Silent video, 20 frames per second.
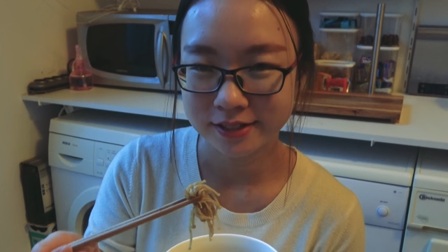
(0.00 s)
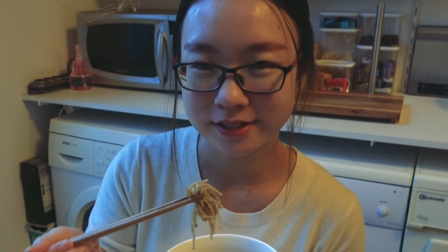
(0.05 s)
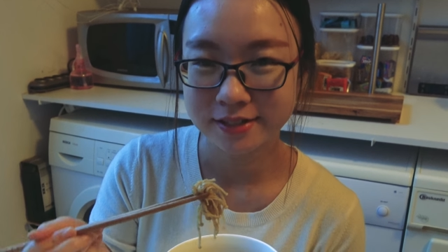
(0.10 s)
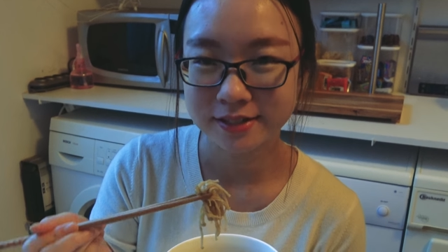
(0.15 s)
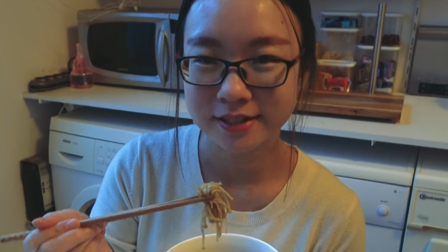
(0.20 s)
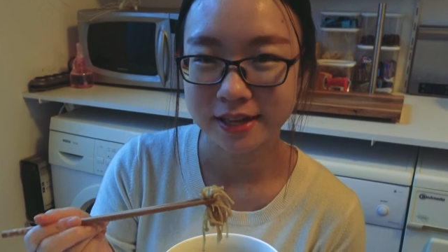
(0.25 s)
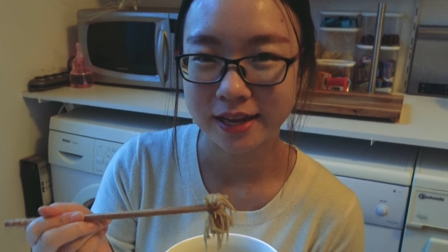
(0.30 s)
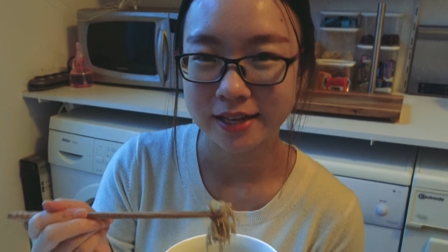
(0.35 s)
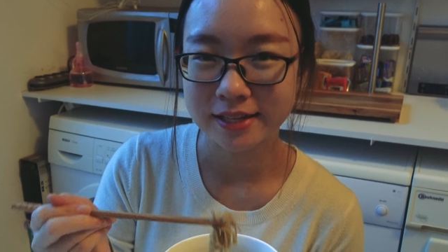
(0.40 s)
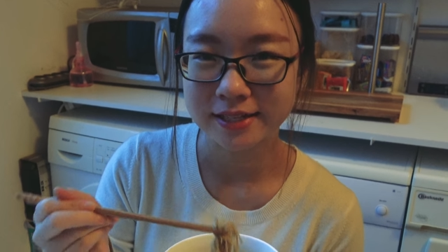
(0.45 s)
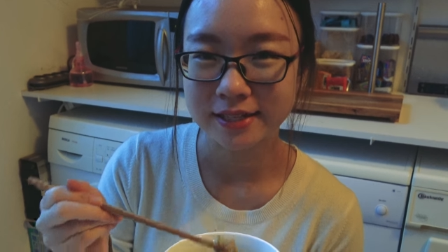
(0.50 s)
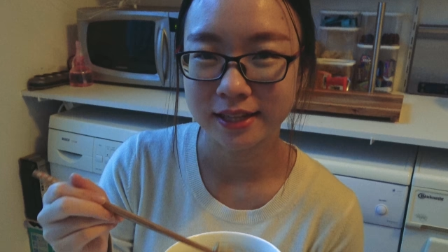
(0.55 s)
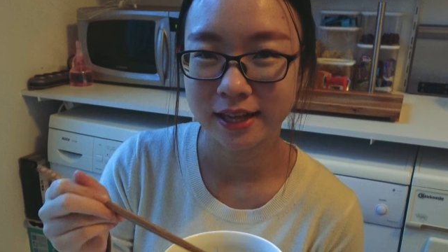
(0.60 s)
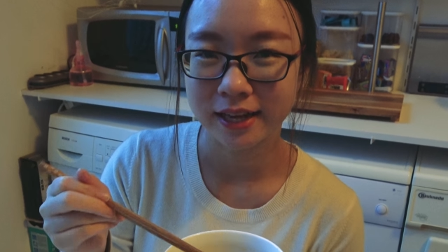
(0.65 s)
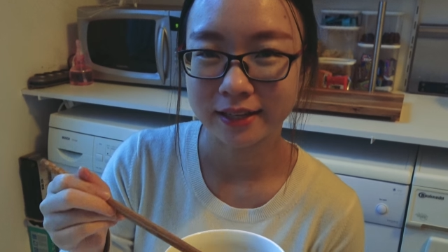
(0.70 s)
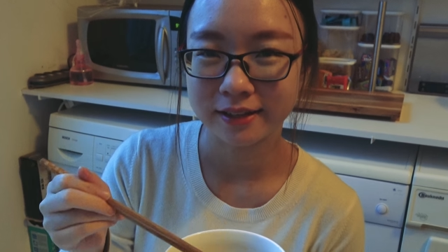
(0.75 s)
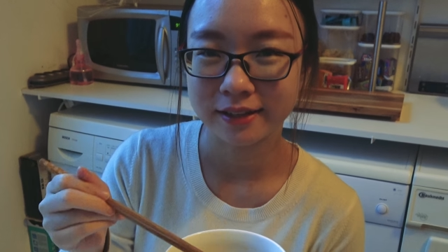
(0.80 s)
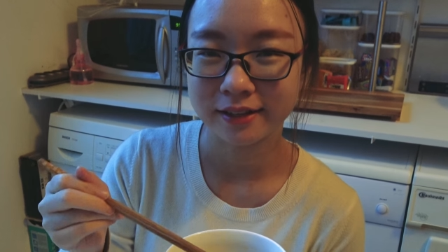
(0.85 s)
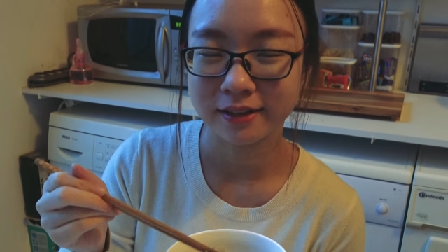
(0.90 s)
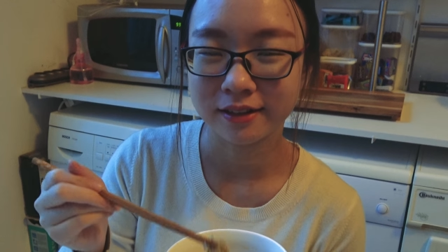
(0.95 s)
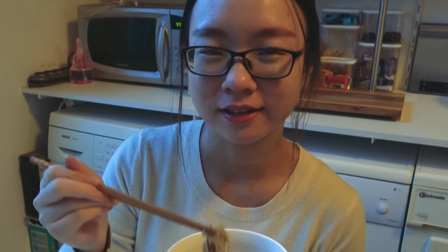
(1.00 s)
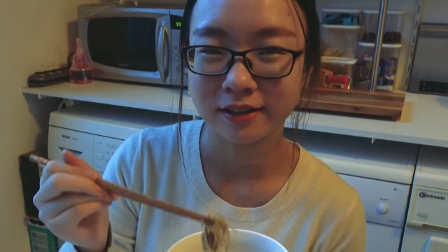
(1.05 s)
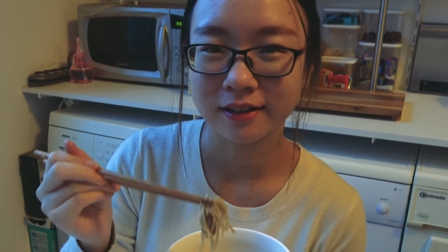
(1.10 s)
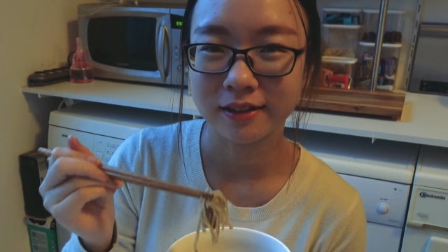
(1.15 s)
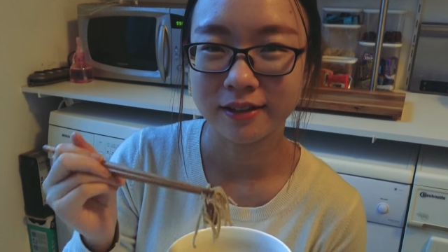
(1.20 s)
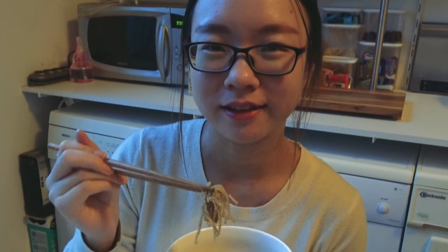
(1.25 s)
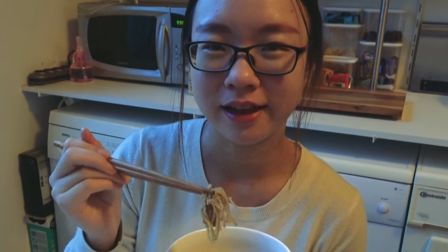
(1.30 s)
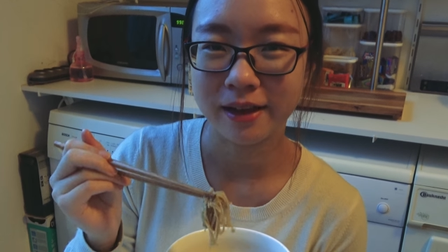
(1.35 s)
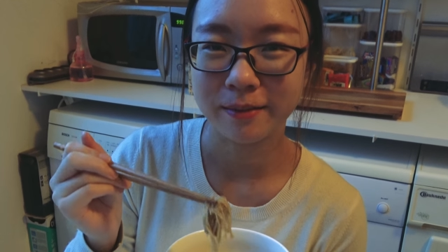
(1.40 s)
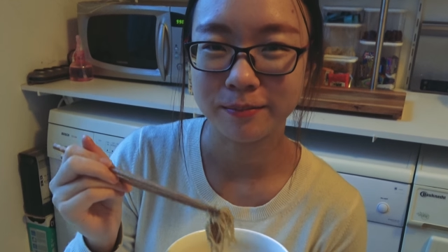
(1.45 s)
just tastes like the
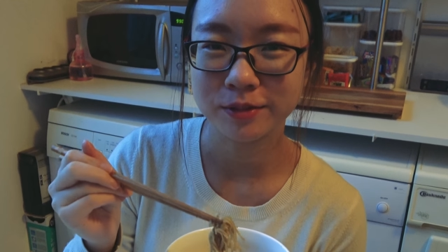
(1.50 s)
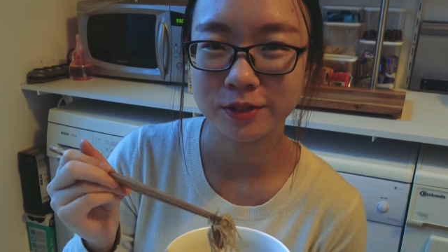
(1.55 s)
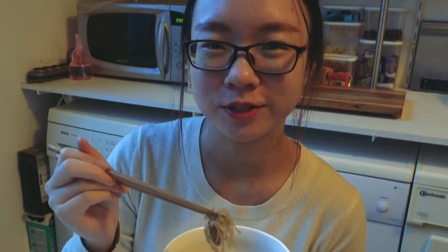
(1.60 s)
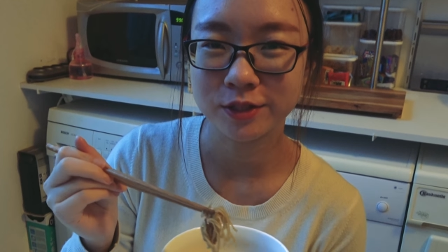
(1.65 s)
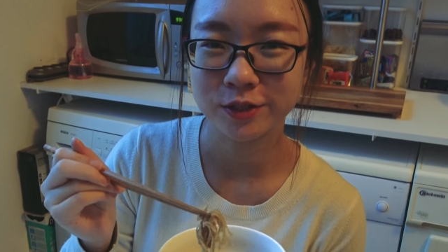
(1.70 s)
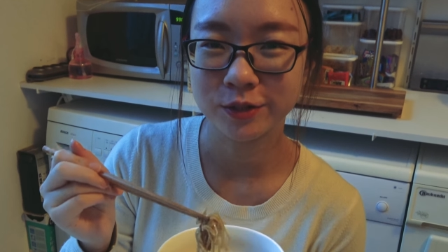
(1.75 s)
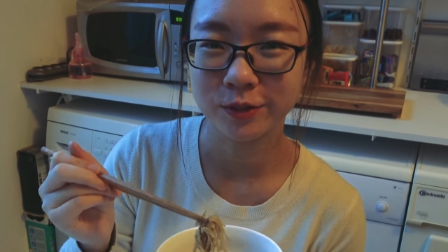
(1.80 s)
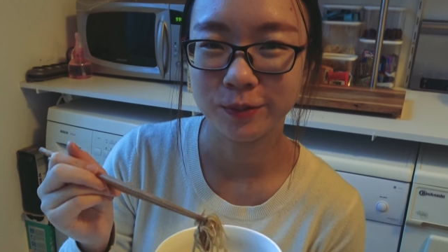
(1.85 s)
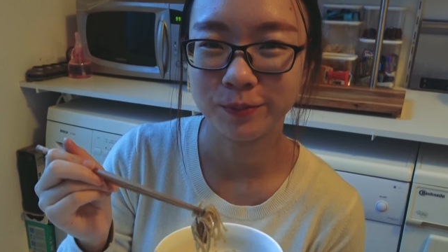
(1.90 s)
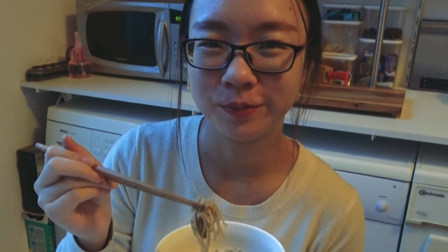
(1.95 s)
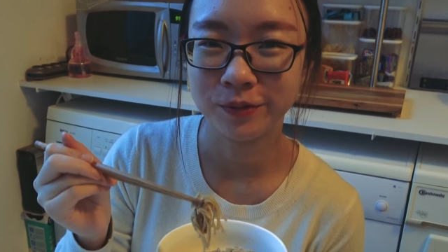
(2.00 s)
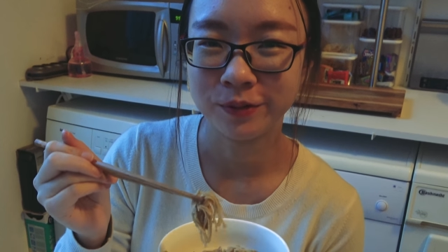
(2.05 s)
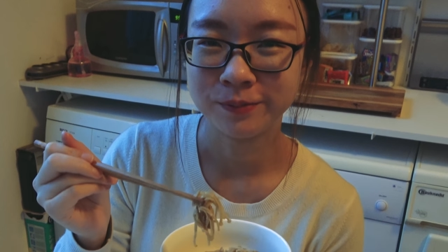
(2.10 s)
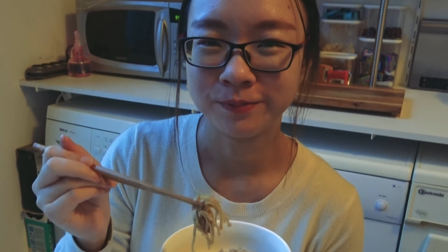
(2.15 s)
lamb soup